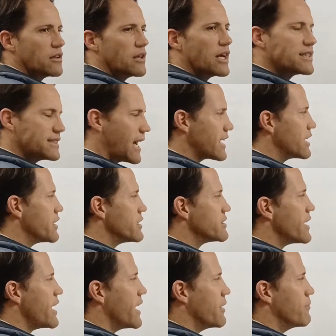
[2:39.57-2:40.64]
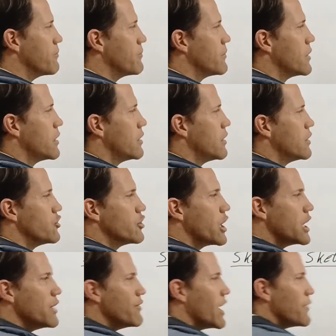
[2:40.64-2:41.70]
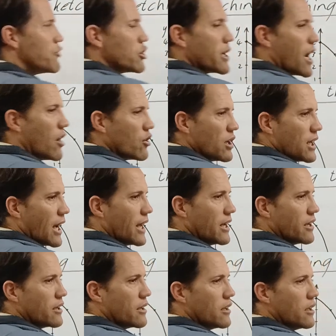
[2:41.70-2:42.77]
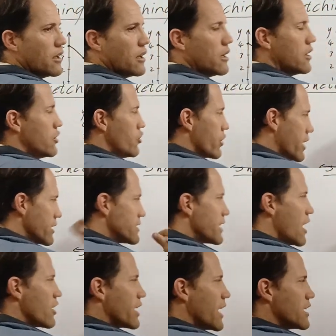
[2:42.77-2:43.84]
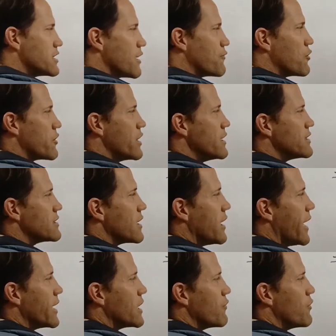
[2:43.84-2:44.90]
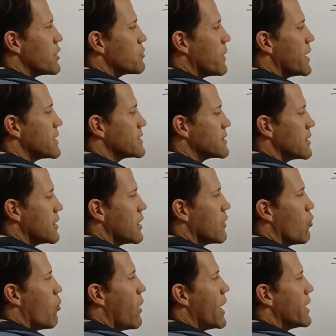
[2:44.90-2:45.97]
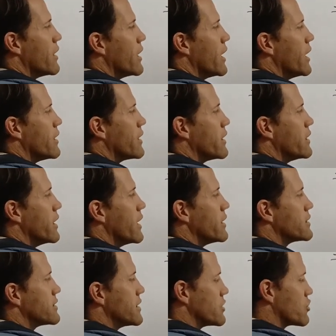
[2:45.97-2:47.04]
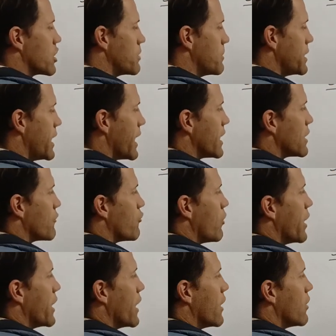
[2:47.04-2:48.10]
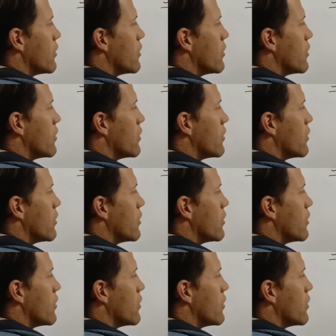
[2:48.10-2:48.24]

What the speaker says: Exactly the same. You don't even have to calculate it. You can say, okay, so for this side, if it was 1 there, then yeah, it's just going to be negative 1 now.